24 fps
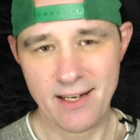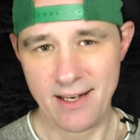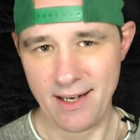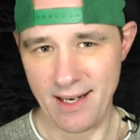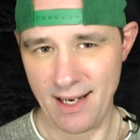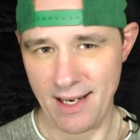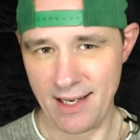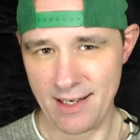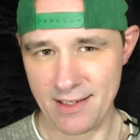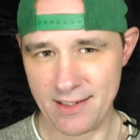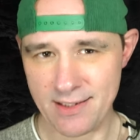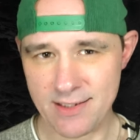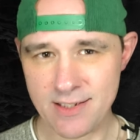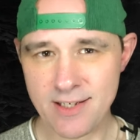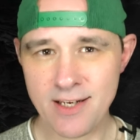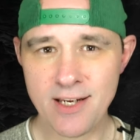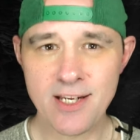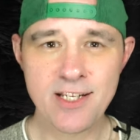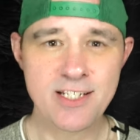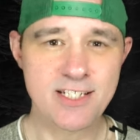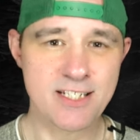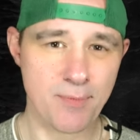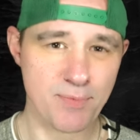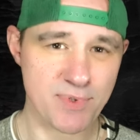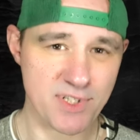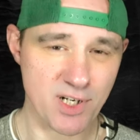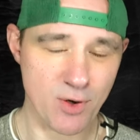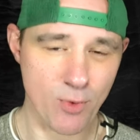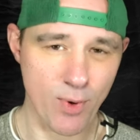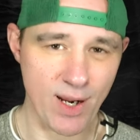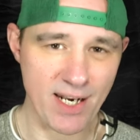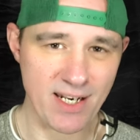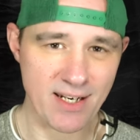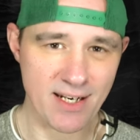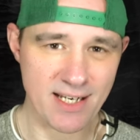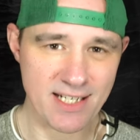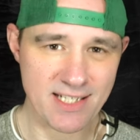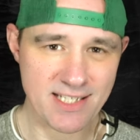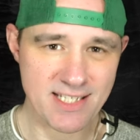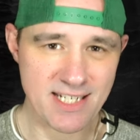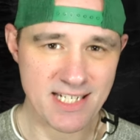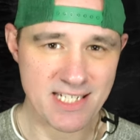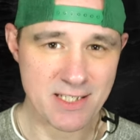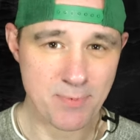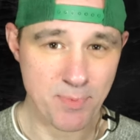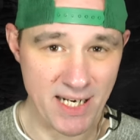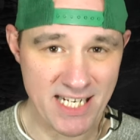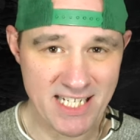and subsequently
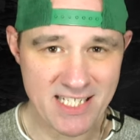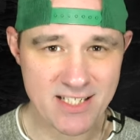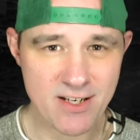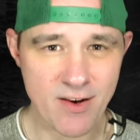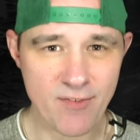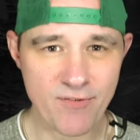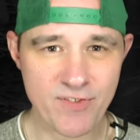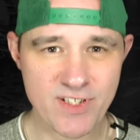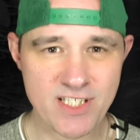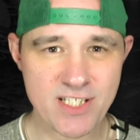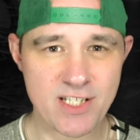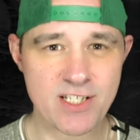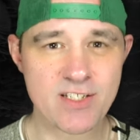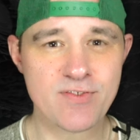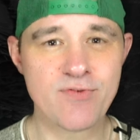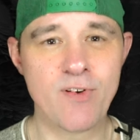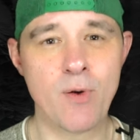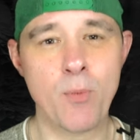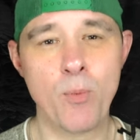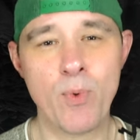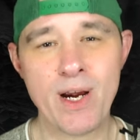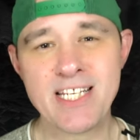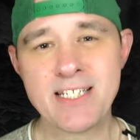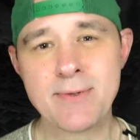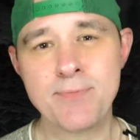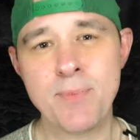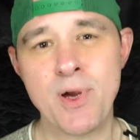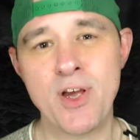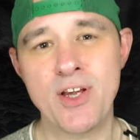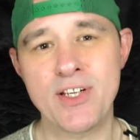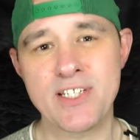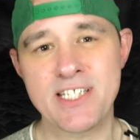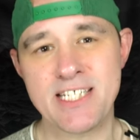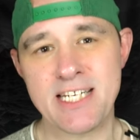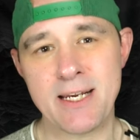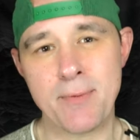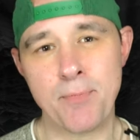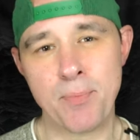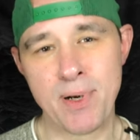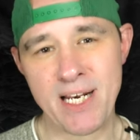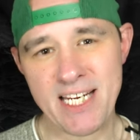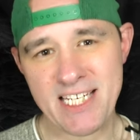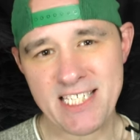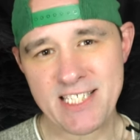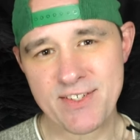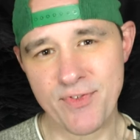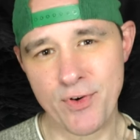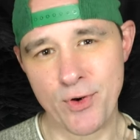6 police officers from West Mercia
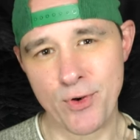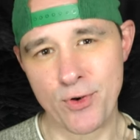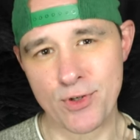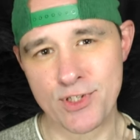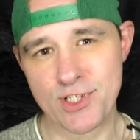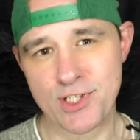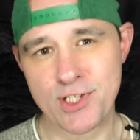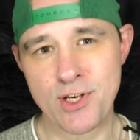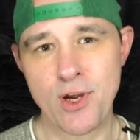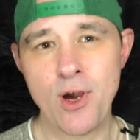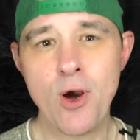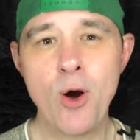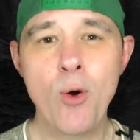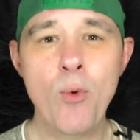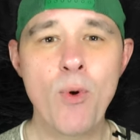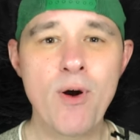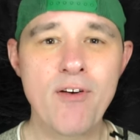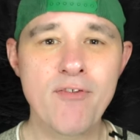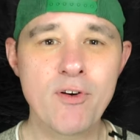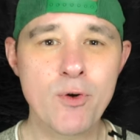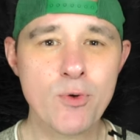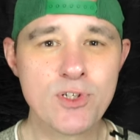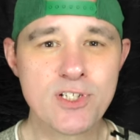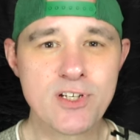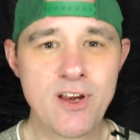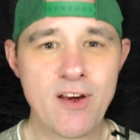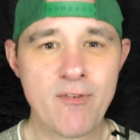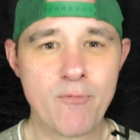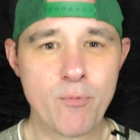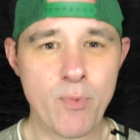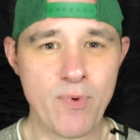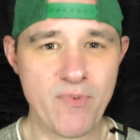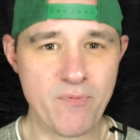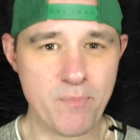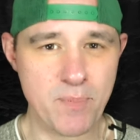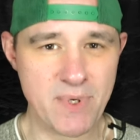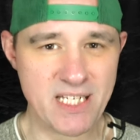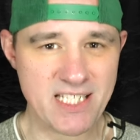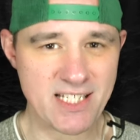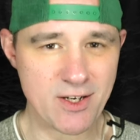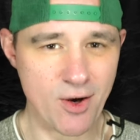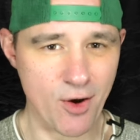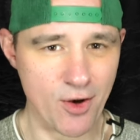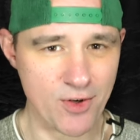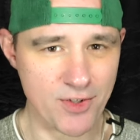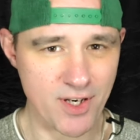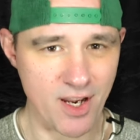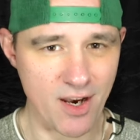Police Force were all served with
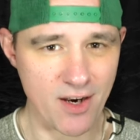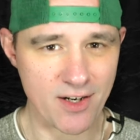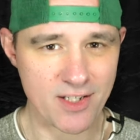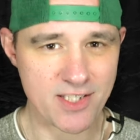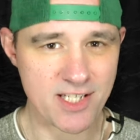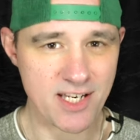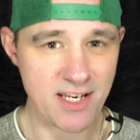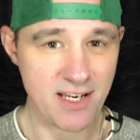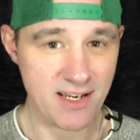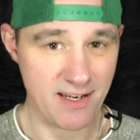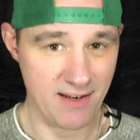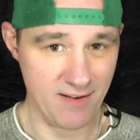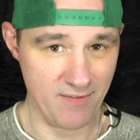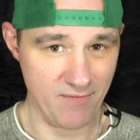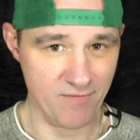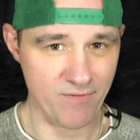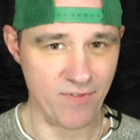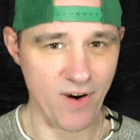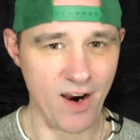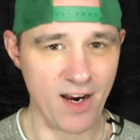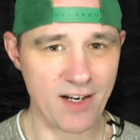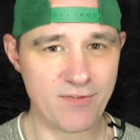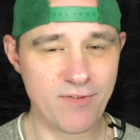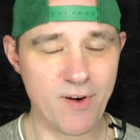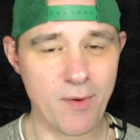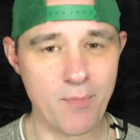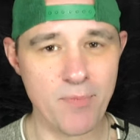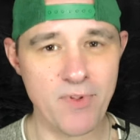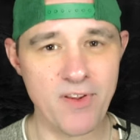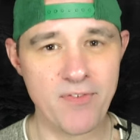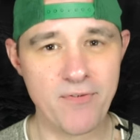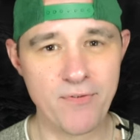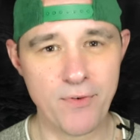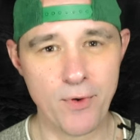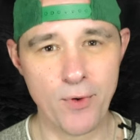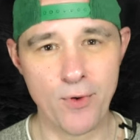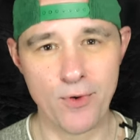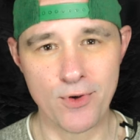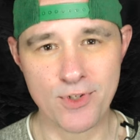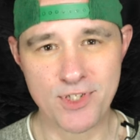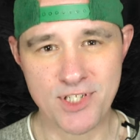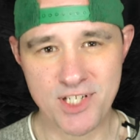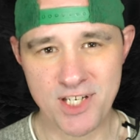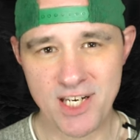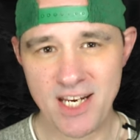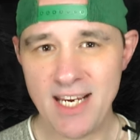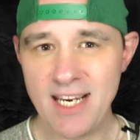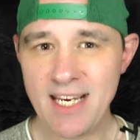misconduct and fired from the force